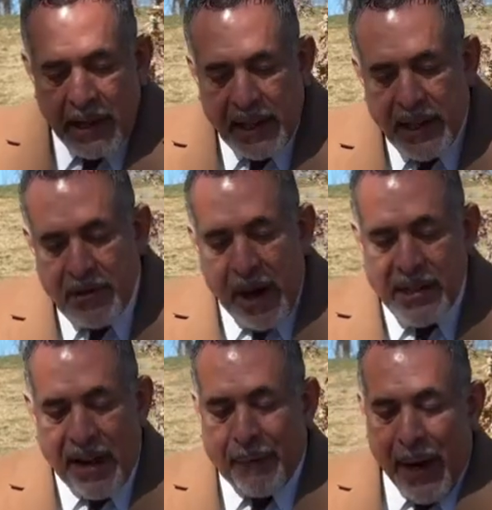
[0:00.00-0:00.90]
These
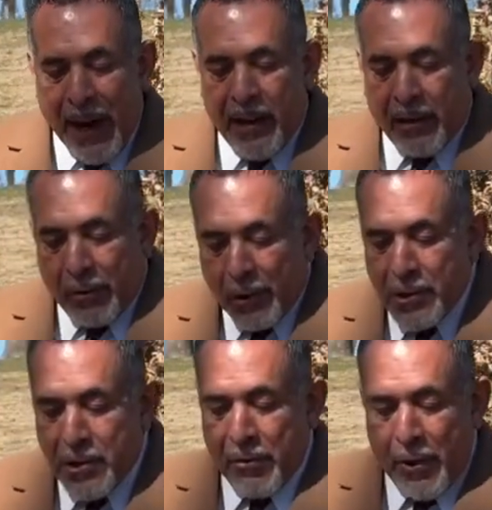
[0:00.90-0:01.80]
grants have played a
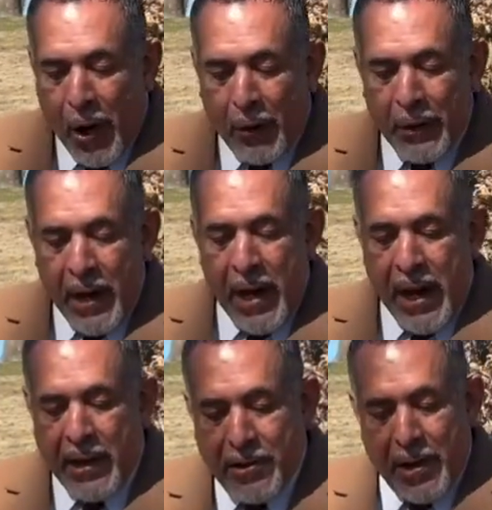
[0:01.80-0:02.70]
crucial role
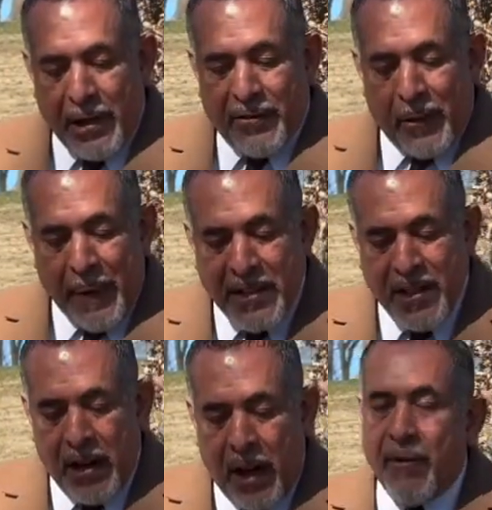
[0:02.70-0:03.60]
in the
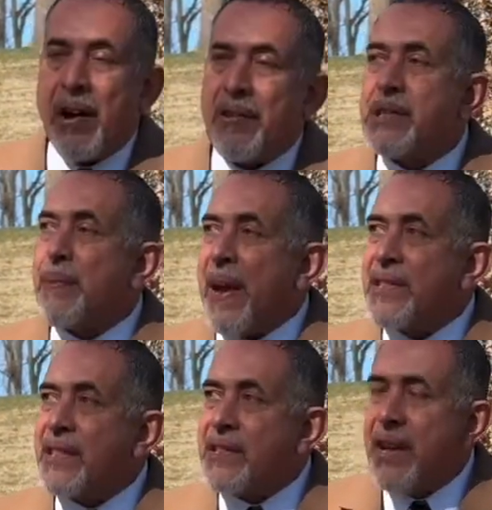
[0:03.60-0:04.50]
transformation of our green
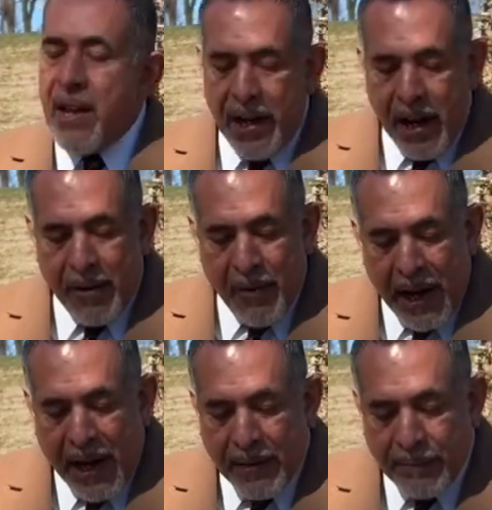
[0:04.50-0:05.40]
spaces here in
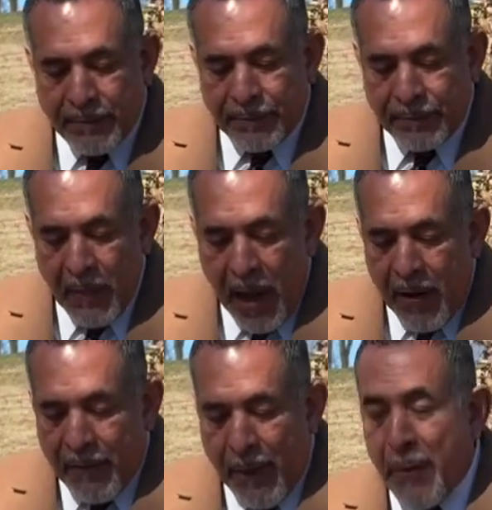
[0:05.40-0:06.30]
Reading.
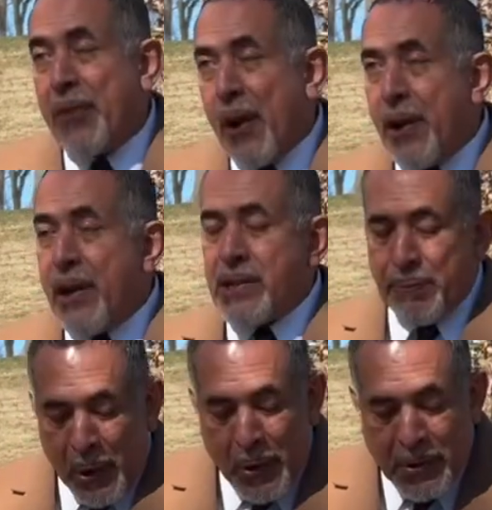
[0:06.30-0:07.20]
From the Third and
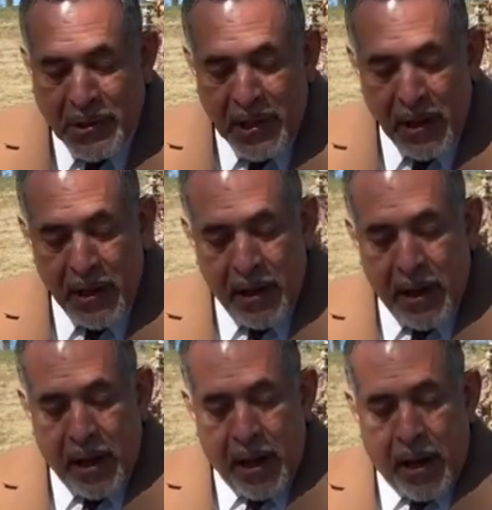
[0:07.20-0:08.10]
Spruce
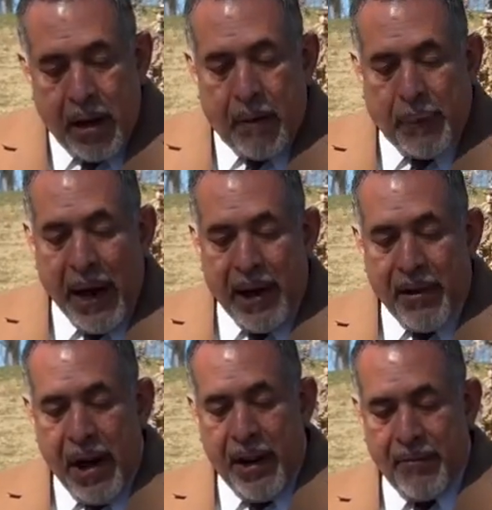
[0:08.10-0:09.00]

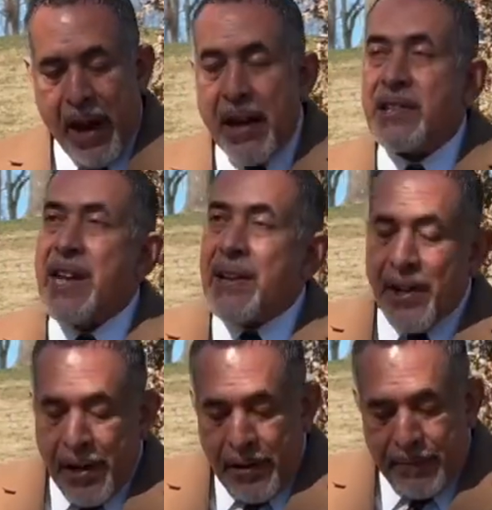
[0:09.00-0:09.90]
Playground and Rec
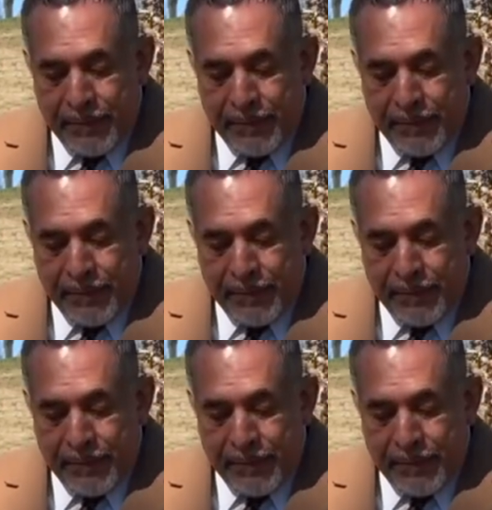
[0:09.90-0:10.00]
Center